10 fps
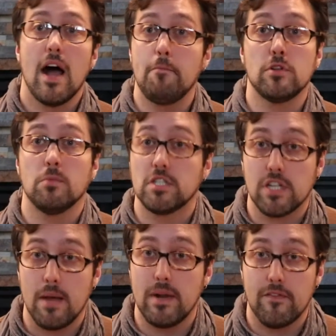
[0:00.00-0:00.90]
I put too much
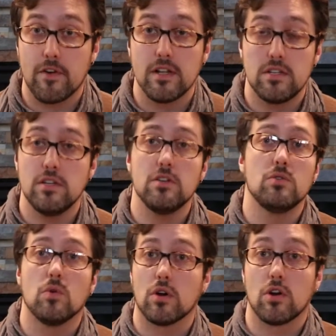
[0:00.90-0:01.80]
time and effort into
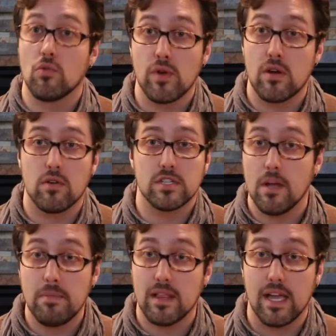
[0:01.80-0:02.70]
you, or a career or
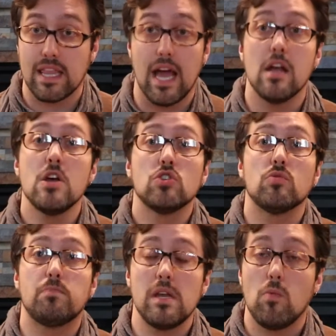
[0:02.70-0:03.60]
something like that. So
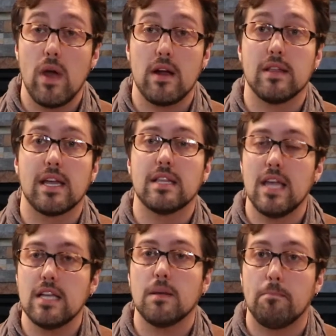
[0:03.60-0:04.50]
be aware, like it
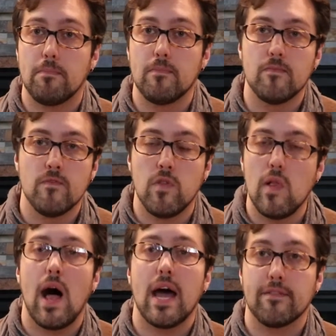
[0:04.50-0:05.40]
takes a
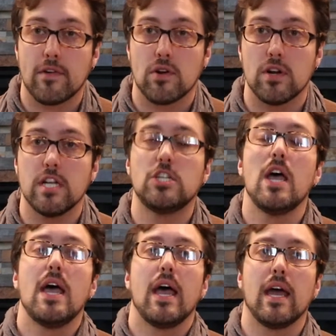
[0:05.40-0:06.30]
lot of courage
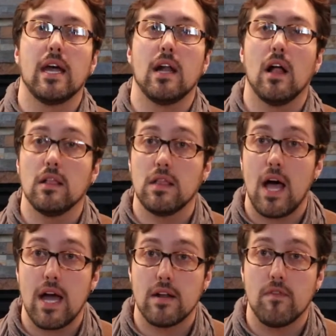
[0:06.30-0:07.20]
and a
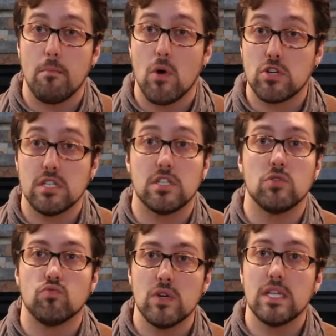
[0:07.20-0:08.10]
lot of emotion
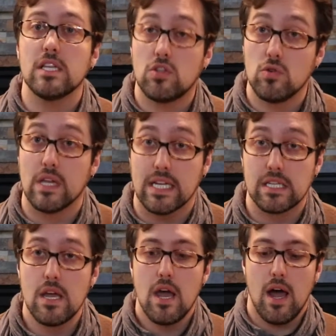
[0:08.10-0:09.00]
to really do
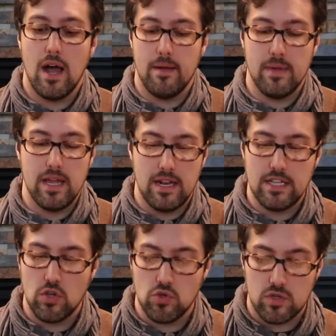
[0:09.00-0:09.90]
this, and
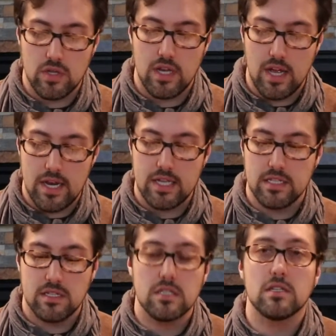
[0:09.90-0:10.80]
it
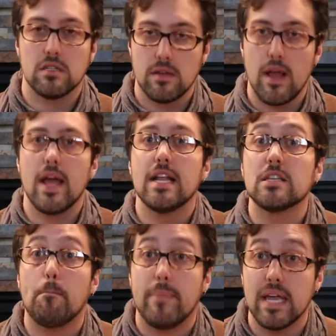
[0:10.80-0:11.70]
is
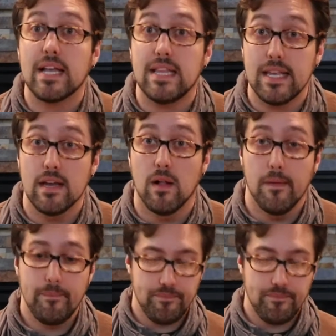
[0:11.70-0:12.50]
a big deal.